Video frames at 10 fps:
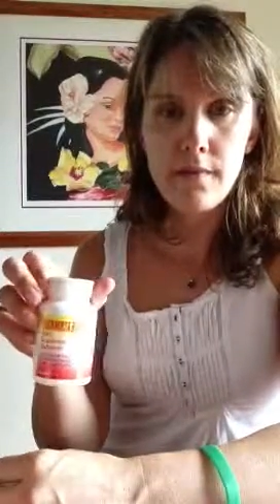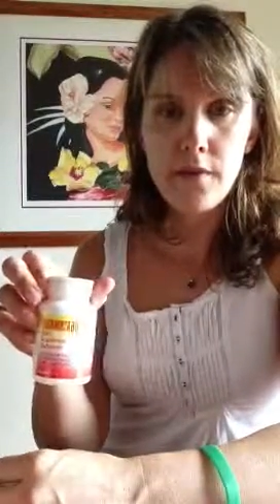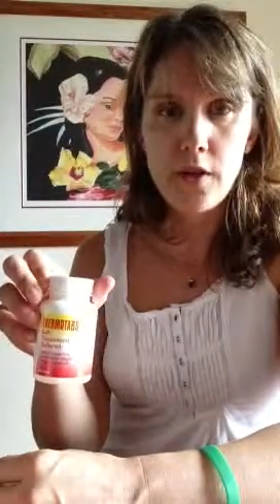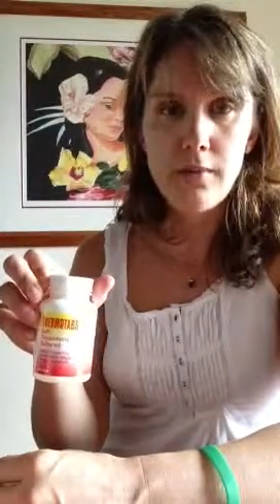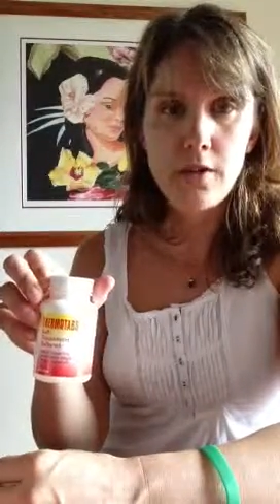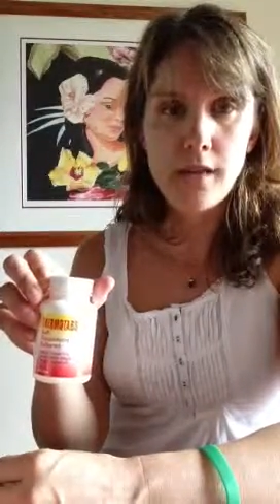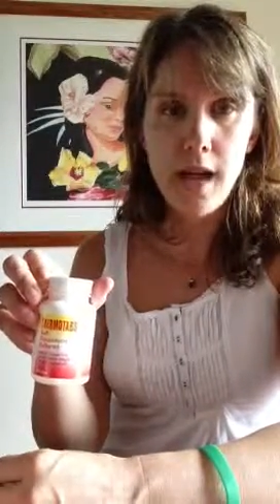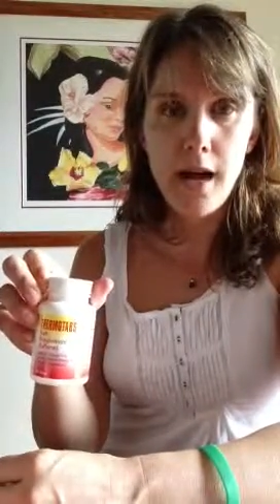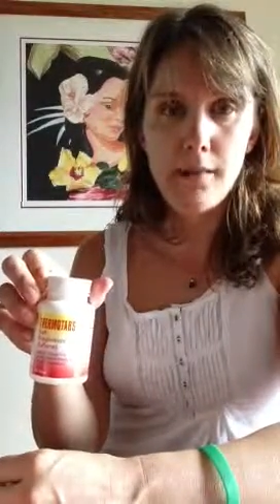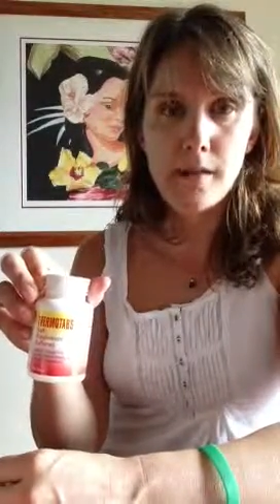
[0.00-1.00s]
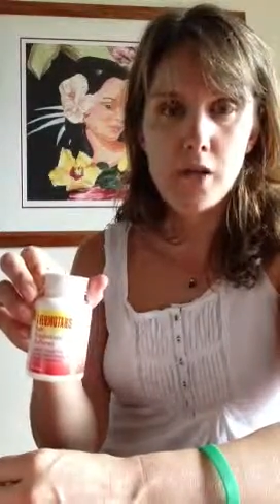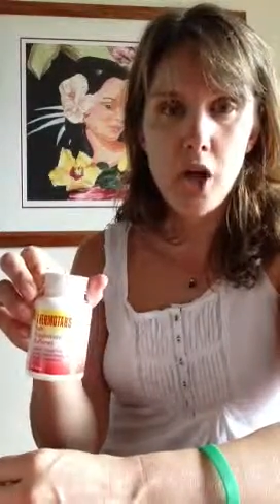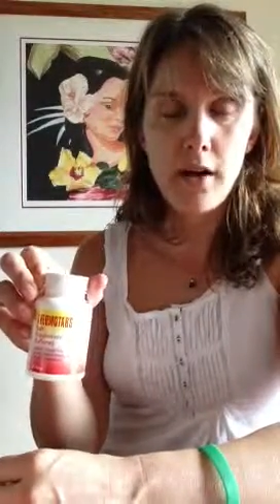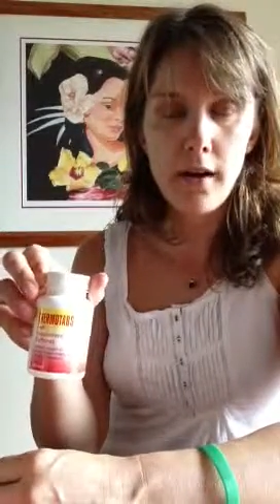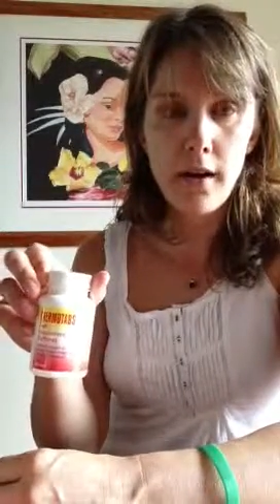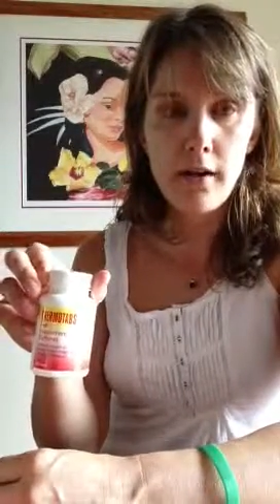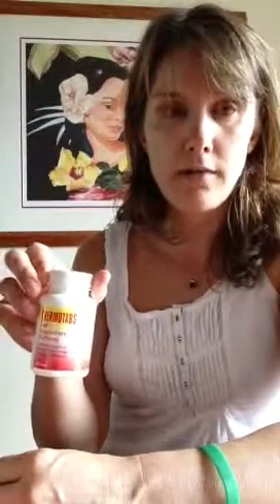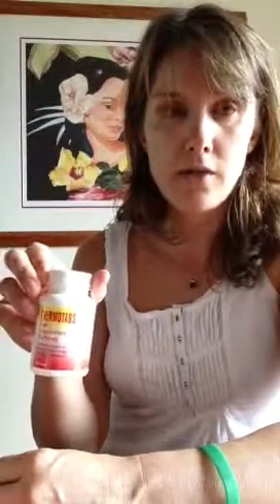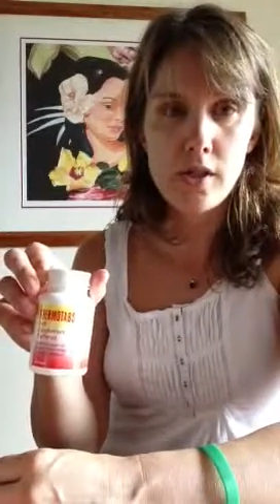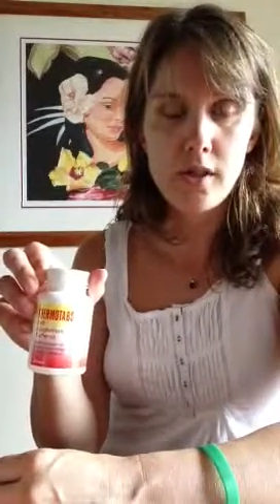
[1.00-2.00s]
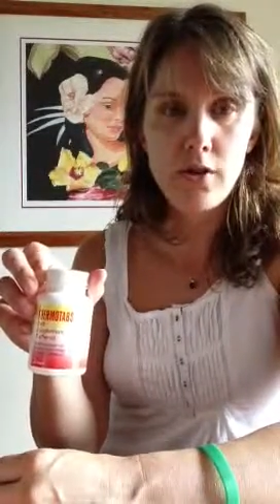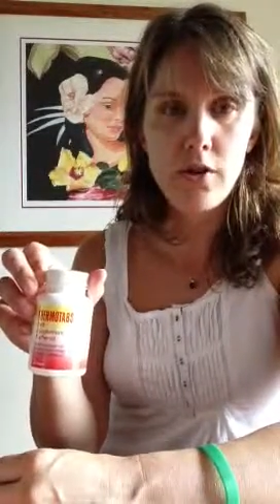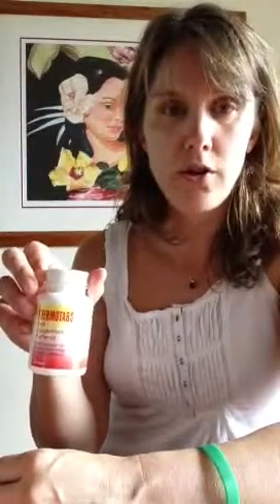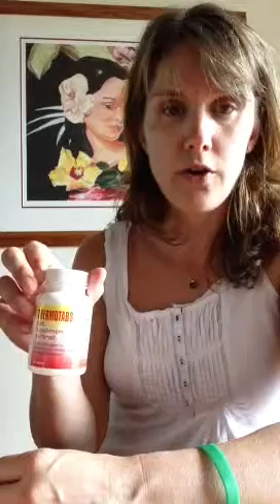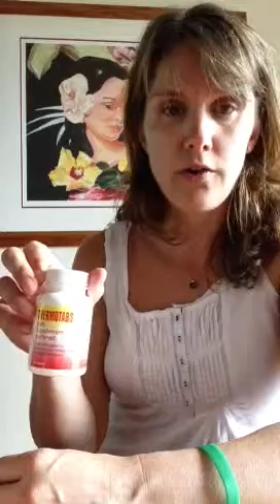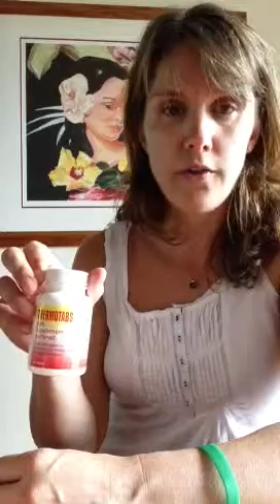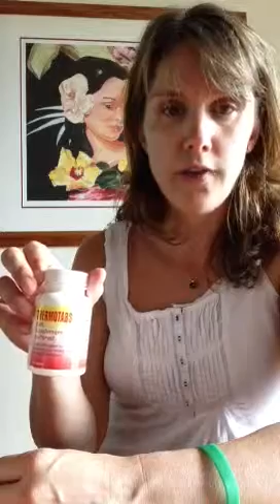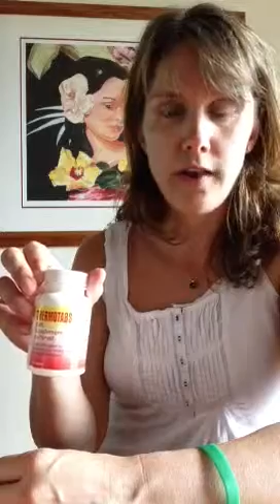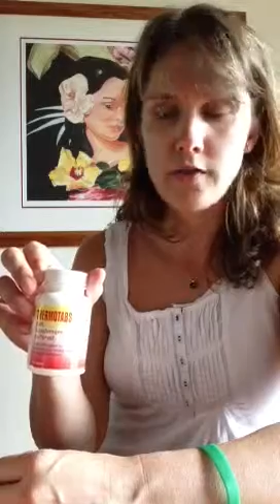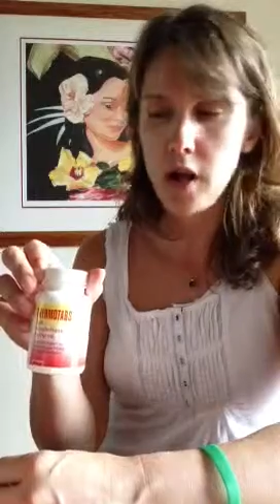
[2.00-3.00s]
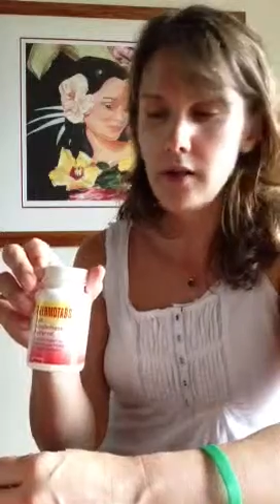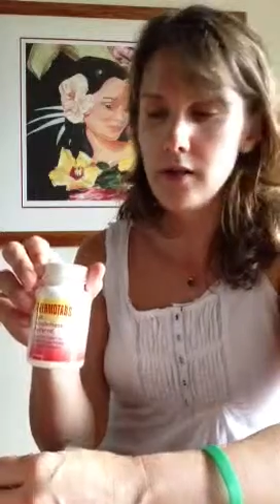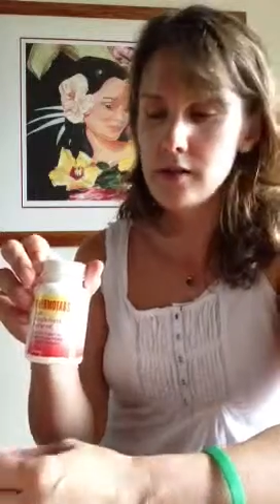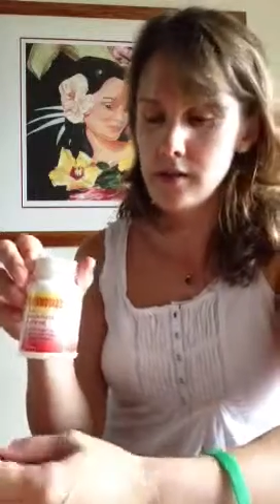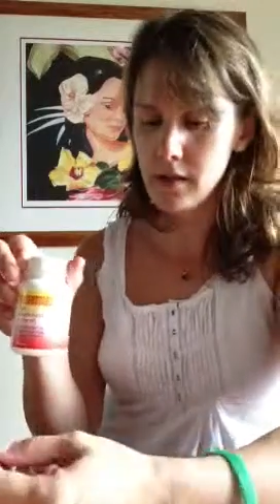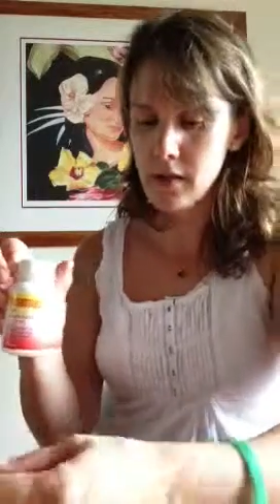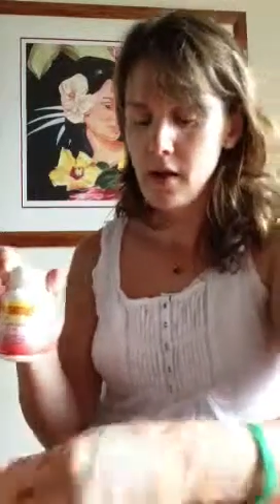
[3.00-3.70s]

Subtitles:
Thermotabs, Target, just a little over $5.